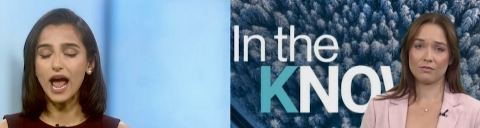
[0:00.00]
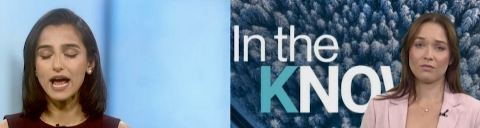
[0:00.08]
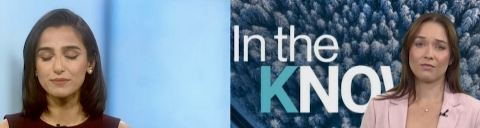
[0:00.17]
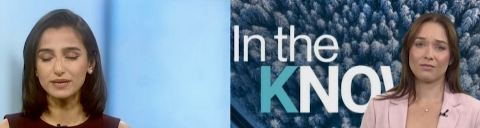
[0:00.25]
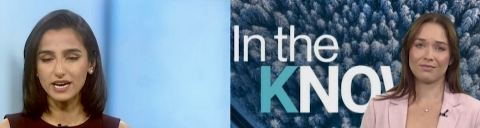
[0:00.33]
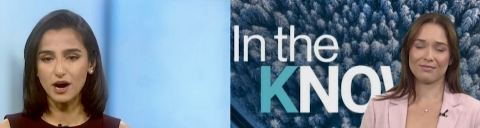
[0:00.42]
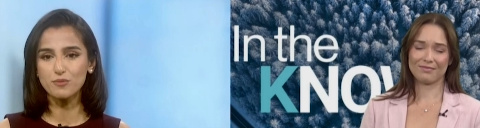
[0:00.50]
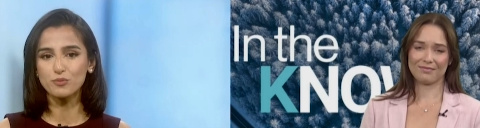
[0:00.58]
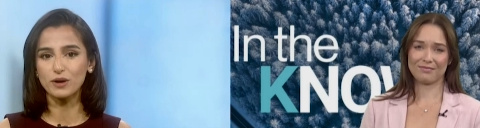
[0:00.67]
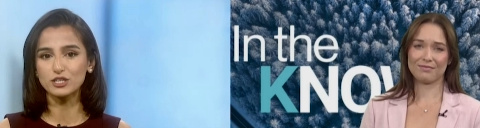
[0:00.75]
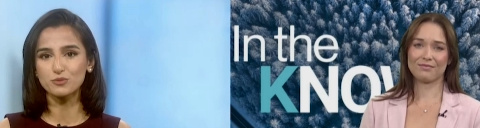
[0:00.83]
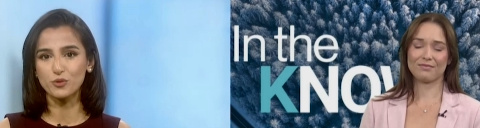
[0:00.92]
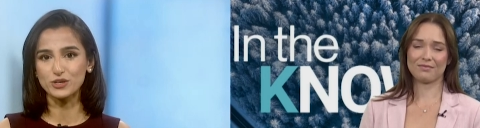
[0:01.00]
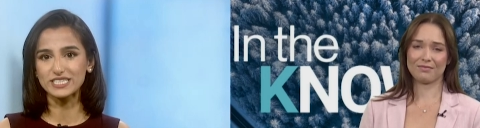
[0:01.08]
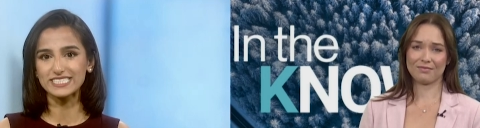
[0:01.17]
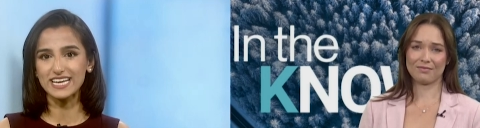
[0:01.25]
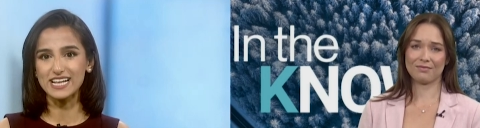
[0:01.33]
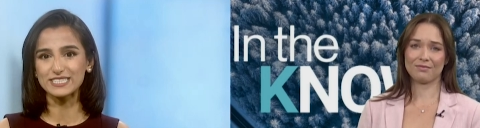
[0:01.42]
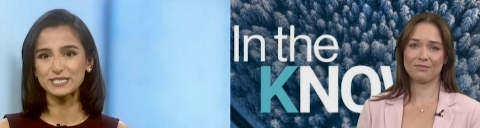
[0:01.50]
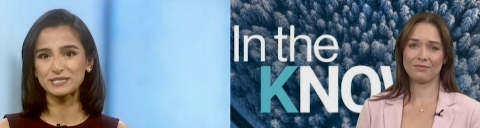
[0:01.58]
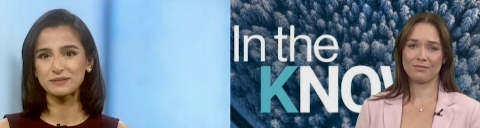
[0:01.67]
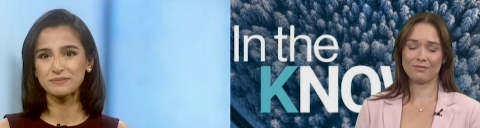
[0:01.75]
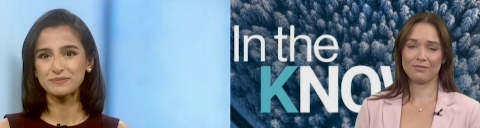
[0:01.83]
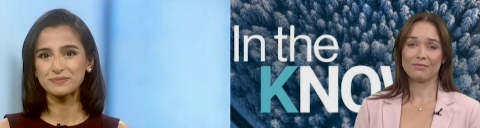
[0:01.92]
Speaker 1: and become much more intense.
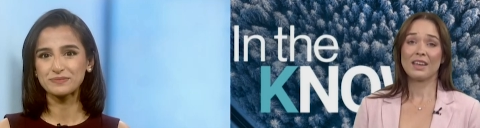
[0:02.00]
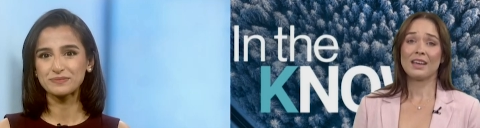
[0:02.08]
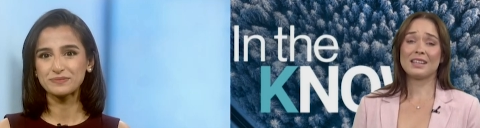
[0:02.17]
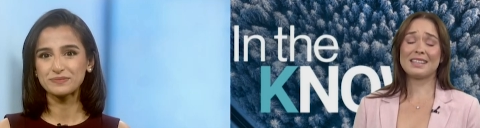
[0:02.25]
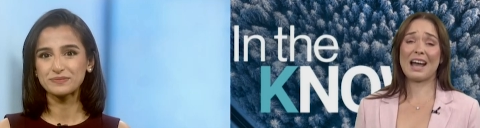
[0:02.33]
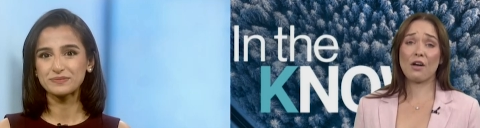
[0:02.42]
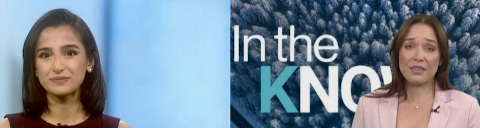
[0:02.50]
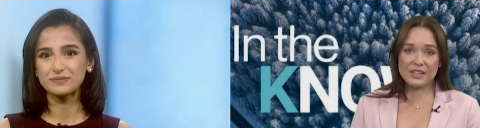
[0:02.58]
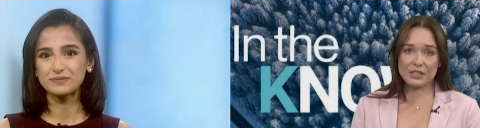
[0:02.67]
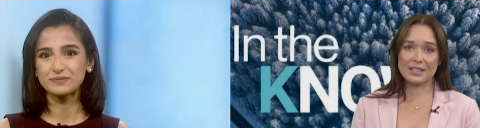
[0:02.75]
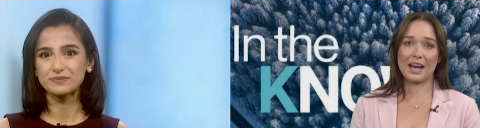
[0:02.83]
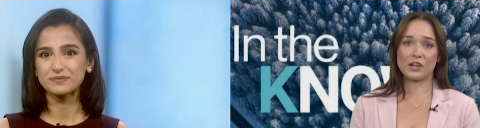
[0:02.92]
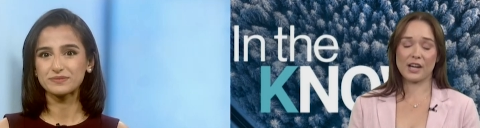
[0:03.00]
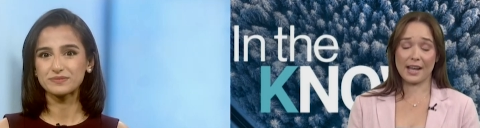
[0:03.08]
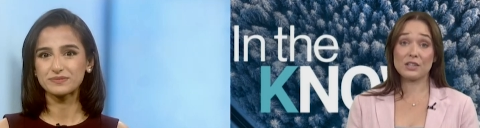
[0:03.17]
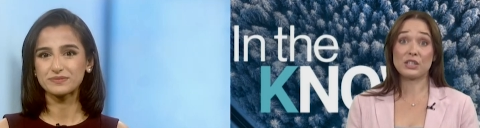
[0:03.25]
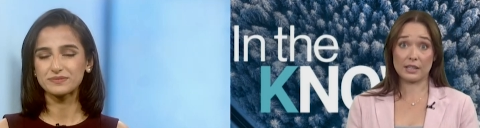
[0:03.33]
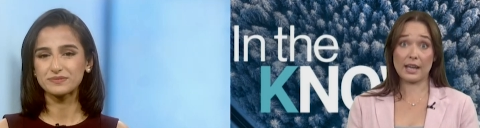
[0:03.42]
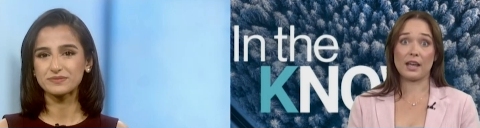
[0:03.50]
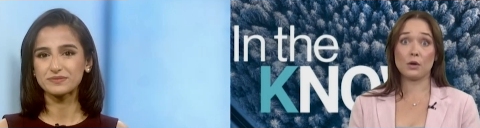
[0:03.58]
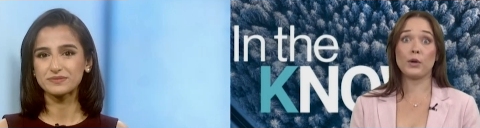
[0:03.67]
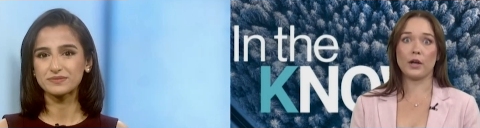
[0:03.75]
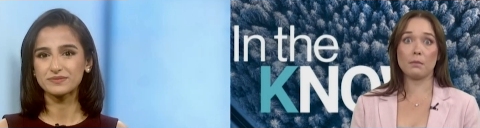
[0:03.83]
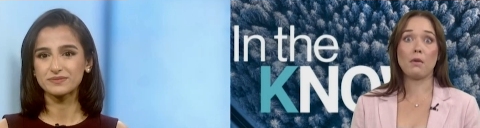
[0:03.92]
Speaker 2: Now this Saturday, today,
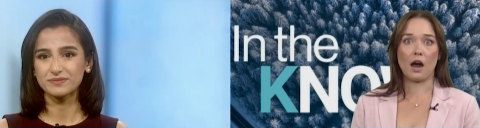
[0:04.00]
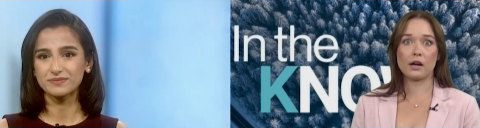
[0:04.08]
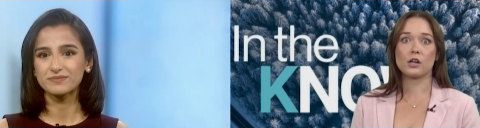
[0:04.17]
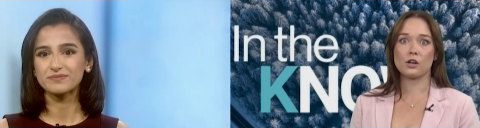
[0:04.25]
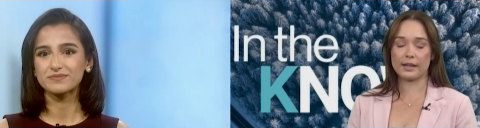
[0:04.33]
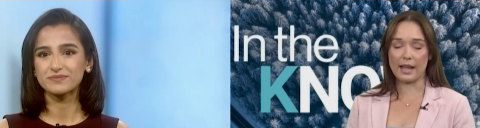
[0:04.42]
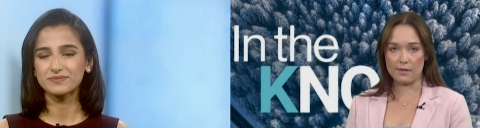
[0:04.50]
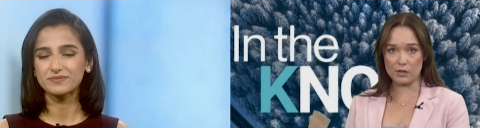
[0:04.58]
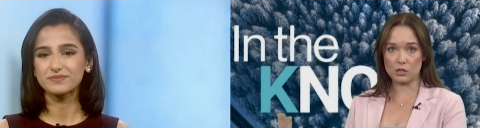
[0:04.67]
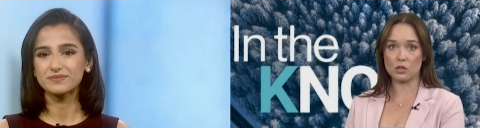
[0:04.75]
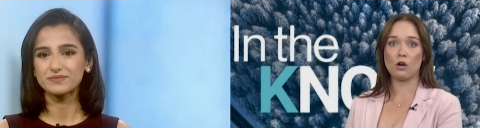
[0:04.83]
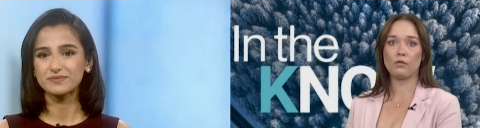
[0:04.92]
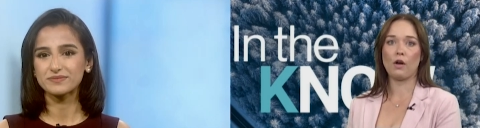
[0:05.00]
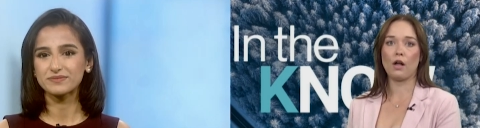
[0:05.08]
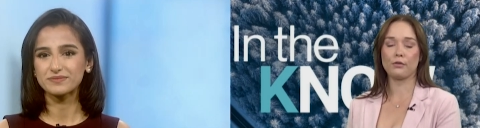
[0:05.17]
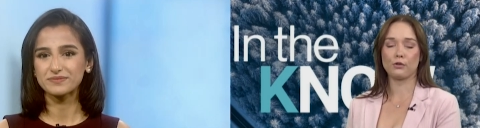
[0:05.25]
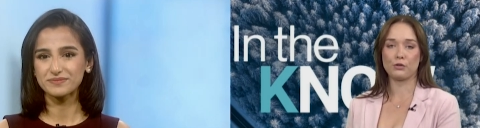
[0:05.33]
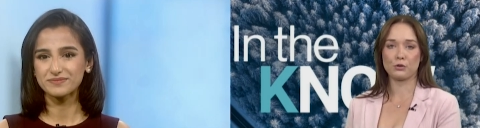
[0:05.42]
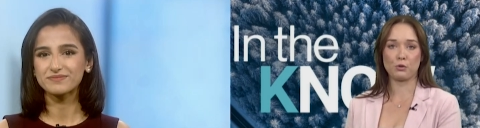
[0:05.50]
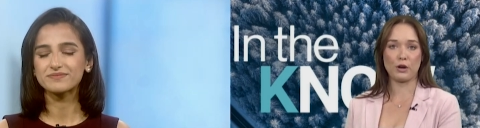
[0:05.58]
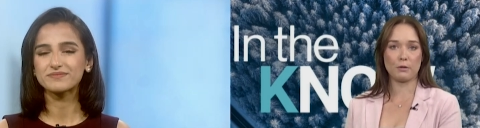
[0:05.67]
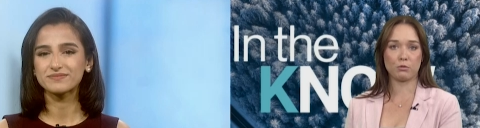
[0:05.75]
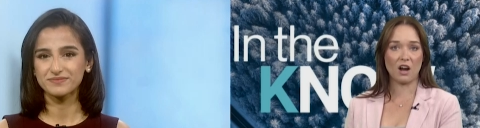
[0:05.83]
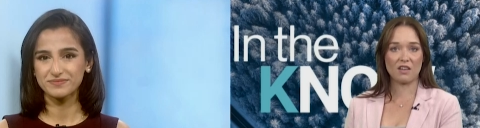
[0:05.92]
we are monitoring heavy snowfall throughout the
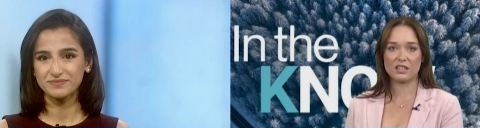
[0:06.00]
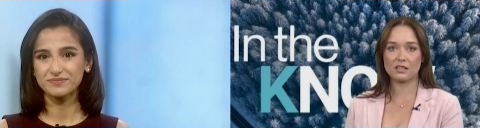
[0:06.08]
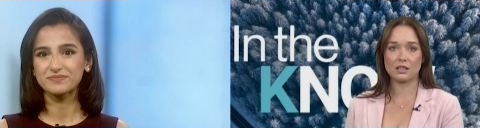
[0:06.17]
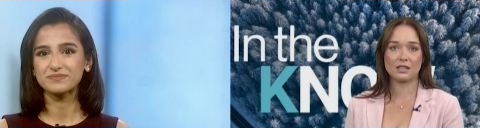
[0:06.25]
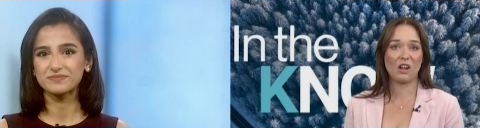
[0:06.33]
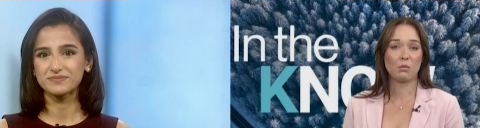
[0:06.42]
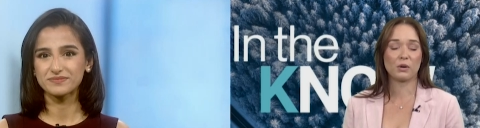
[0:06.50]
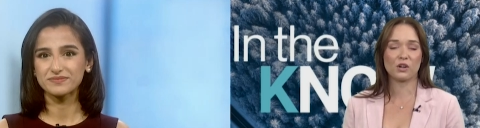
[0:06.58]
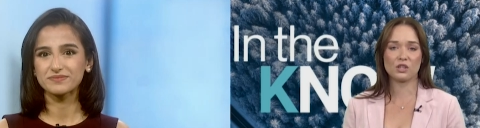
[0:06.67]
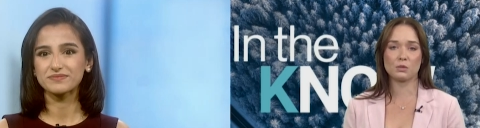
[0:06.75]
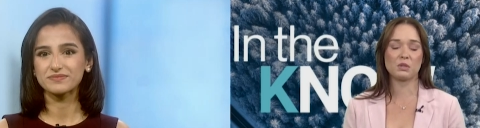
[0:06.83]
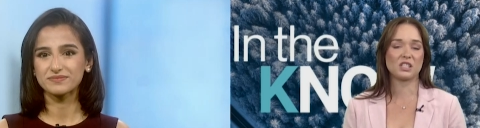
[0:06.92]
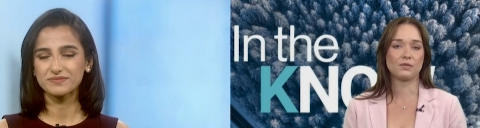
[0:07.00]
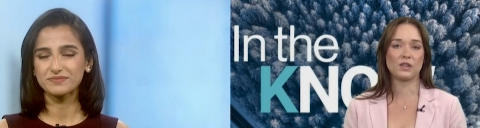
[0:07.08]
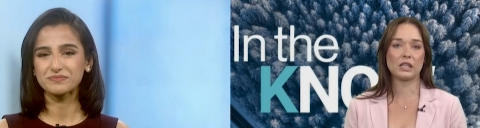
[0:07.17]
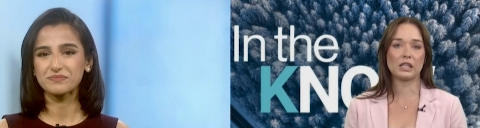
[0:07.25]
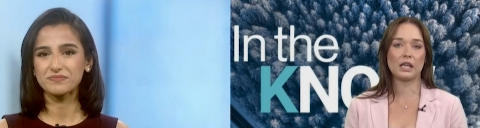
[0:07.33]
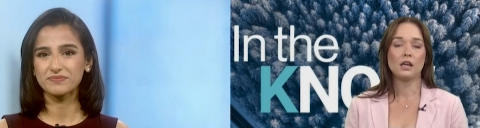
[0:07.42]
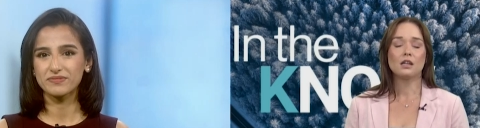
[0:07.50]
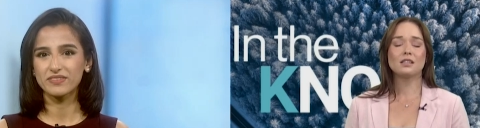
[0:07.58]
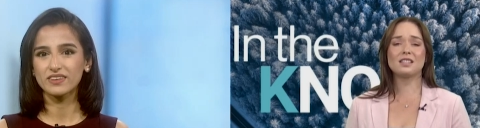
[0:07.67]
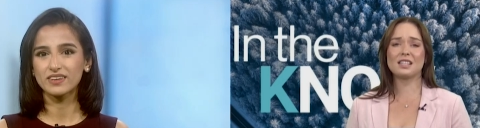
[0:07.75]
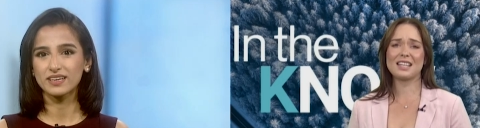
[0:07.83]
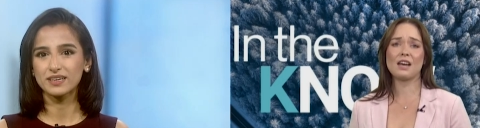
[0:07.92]
Prairie Provinces, Alberta specifically.
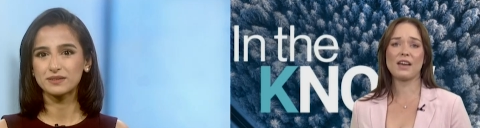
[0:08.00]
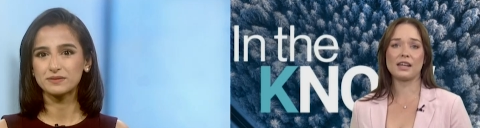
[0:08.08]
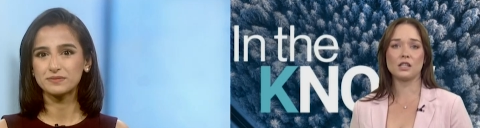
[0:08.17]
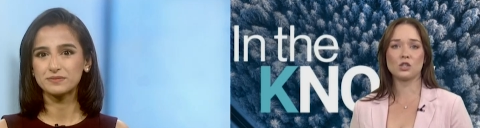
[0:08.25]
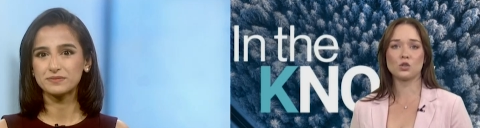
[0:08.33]
Does this have any